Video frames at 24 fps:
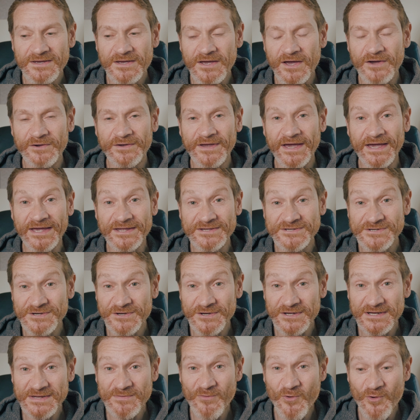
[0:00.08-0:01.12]
Okay, it's
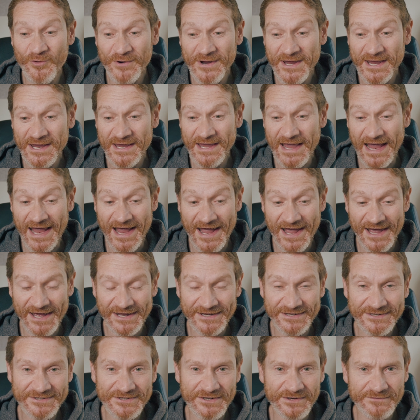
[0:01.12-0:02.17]
early morning
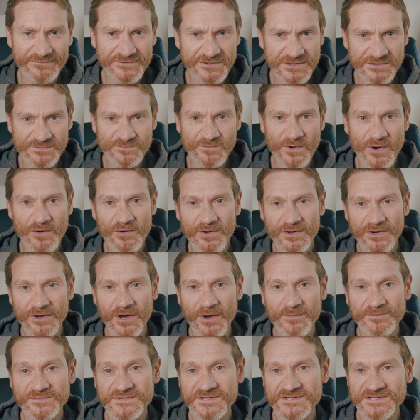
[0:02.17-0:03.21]
and I've just woken
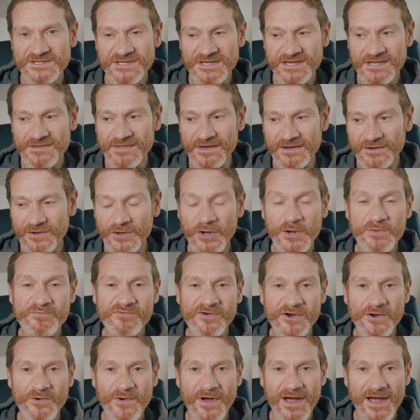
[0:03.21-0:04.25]
up to see that
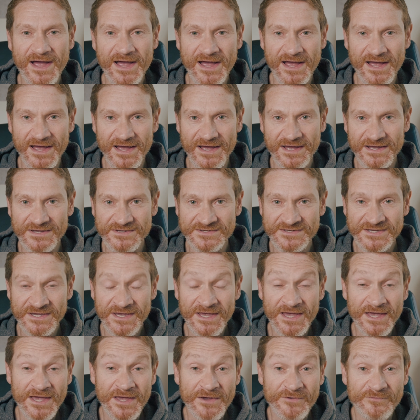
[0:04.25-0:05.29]
GoPro has
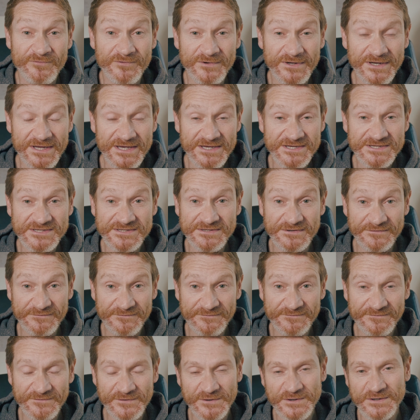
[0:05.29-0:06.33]
released the
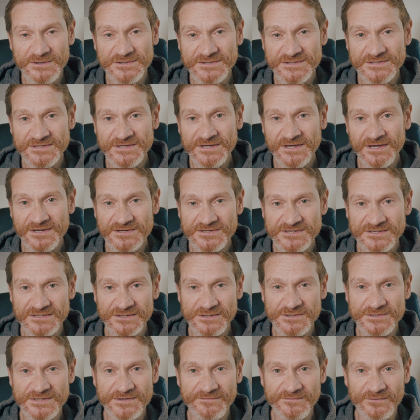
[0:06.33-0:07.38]
first
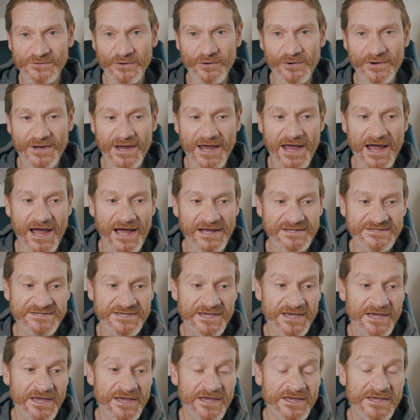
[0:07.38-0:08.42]
exclusive look at
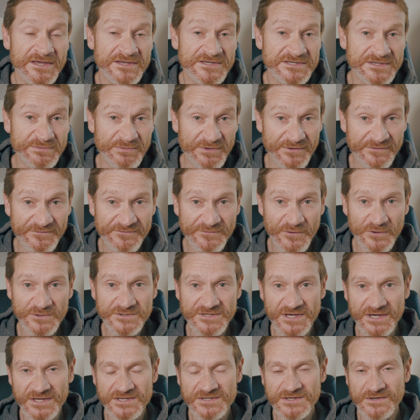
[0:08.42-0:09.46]
some of the
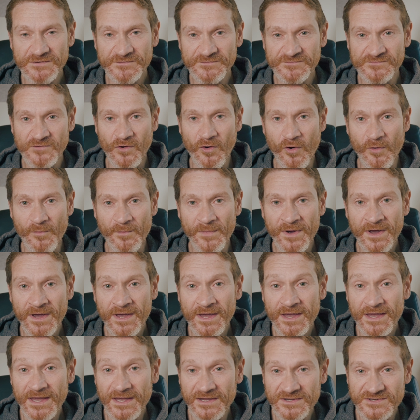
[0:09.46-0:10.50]
footage from
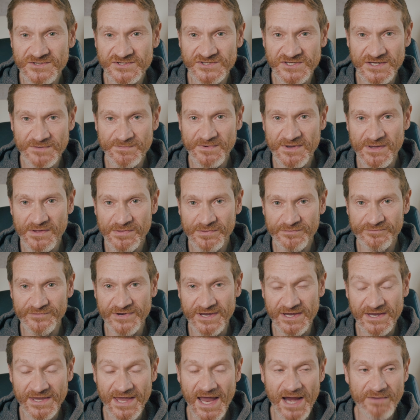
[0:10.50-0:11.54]
its
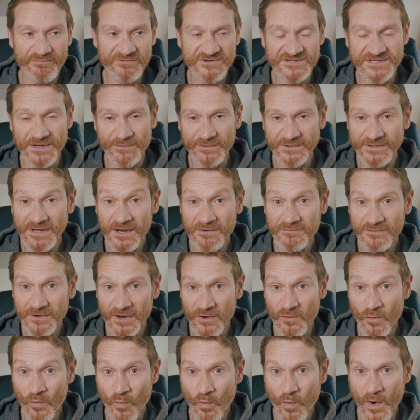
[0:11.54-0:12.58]
GP3 cameras. Now, we don't
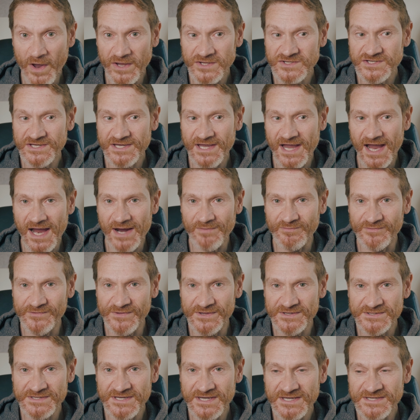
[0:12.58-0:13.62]
know which camera
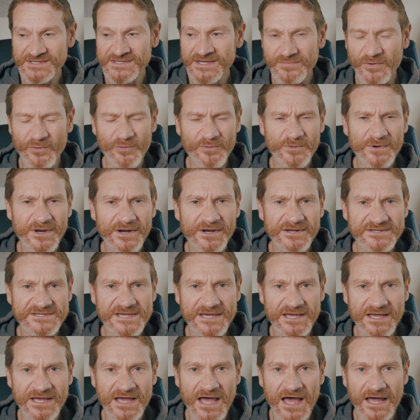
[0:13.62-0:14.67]
this is, but we're going to
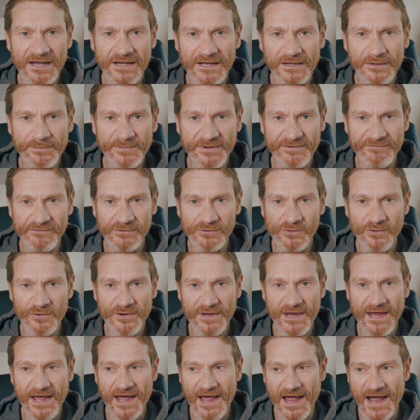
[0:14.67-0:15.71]
take a little bit of a
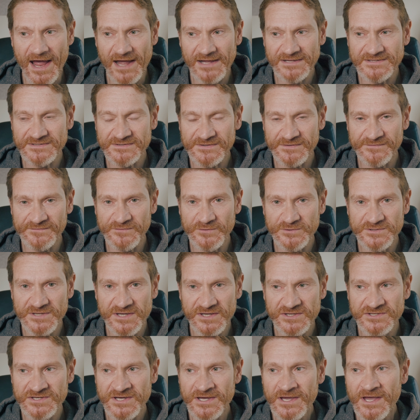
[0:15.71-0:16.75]
look at the
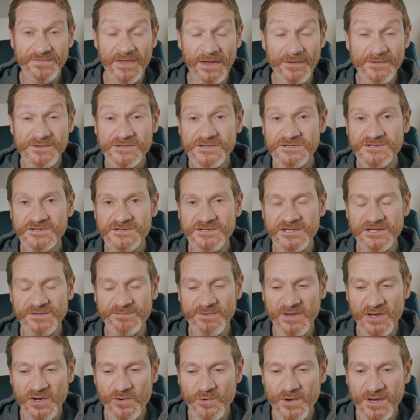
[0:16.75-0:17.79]
footage. Now, this is just going to
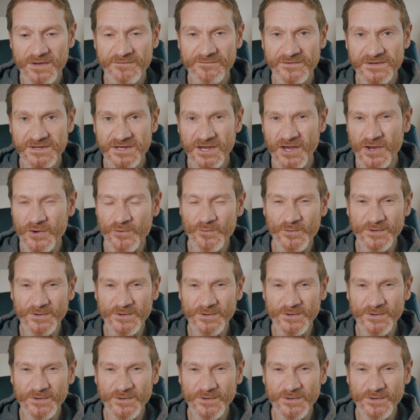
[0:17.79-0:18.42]
be a quick video.